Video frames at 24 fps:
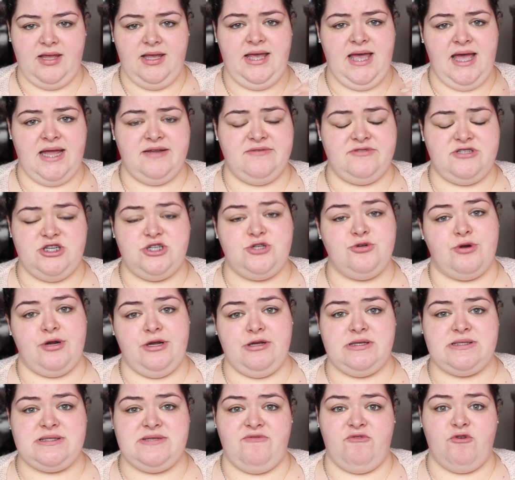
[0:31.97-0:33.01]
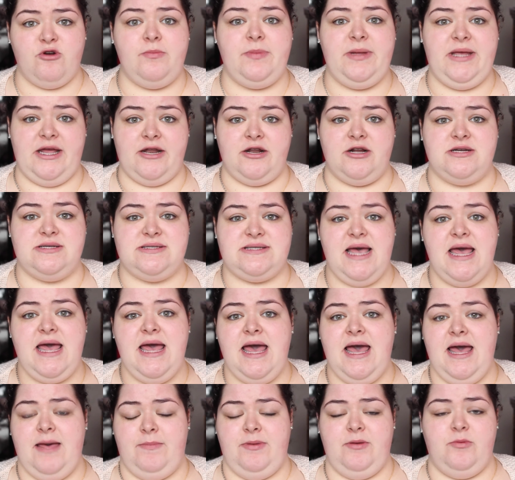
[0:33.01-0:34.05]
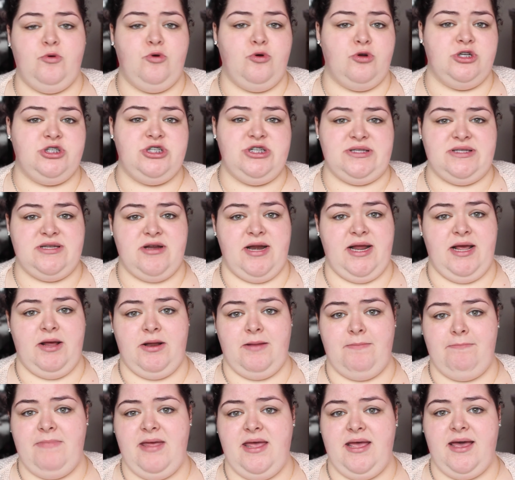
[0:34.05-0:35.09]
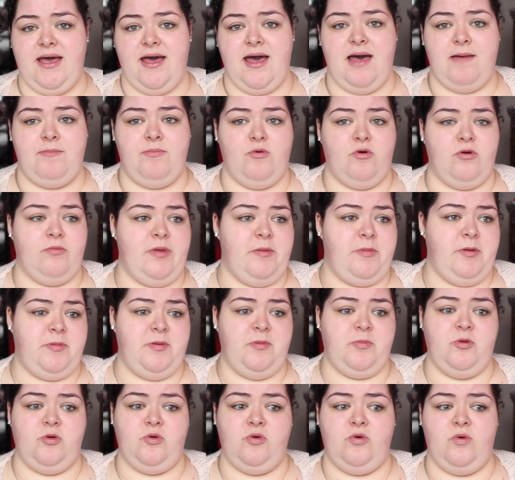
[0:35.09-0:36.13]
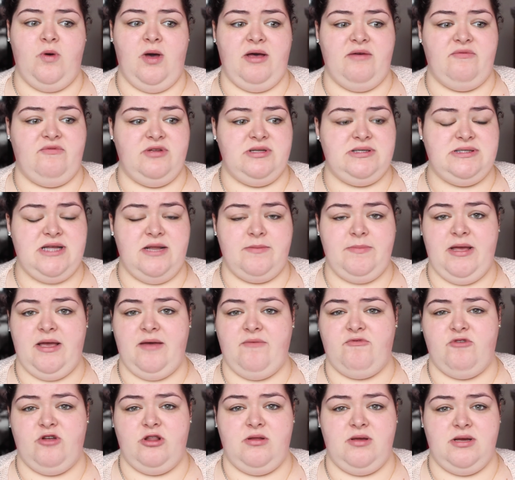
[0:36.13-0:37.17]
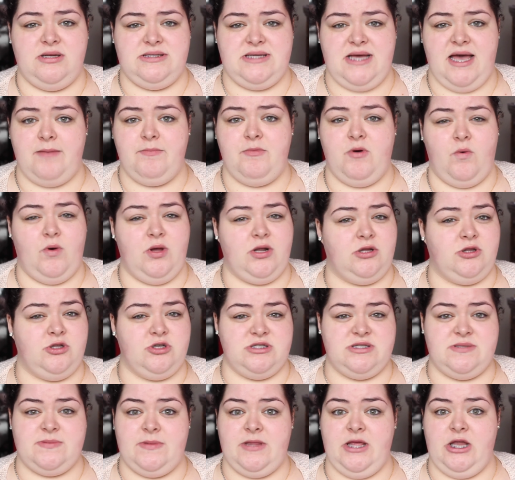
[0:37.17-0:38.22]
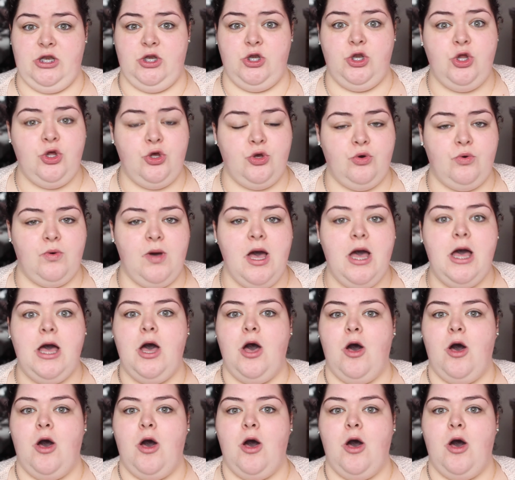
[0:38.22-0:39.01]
kind of tutorials for beginners, people who are just starting out in makeup, or maybe people who have done makeup for a long time but want to learn something new.